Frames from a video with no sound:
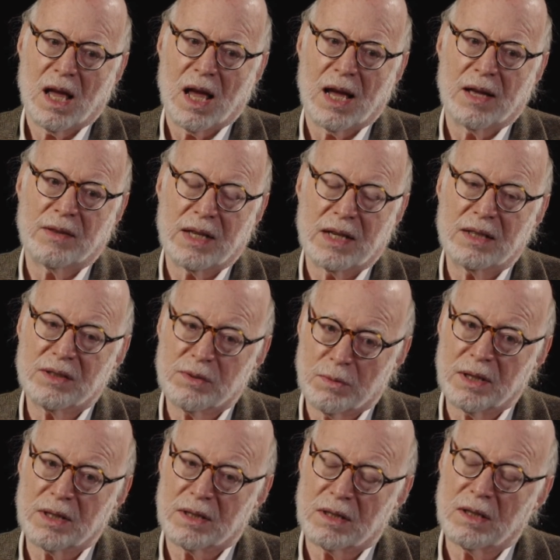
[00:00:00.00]
And that is
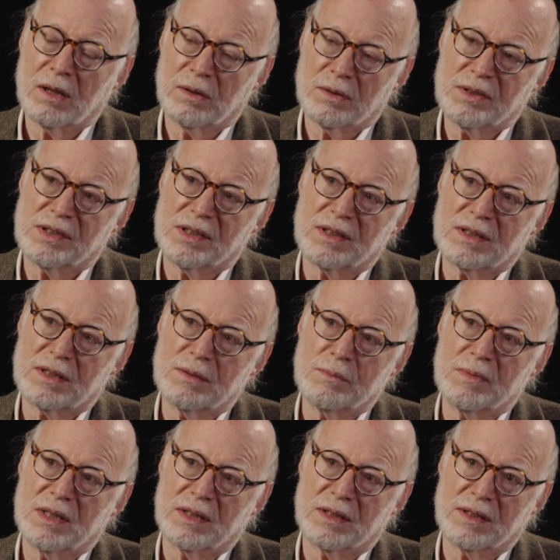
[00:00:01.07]
what a closed
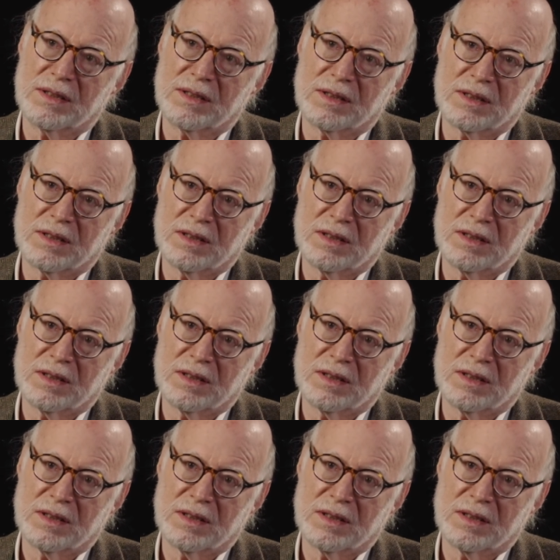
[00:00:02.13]
system is.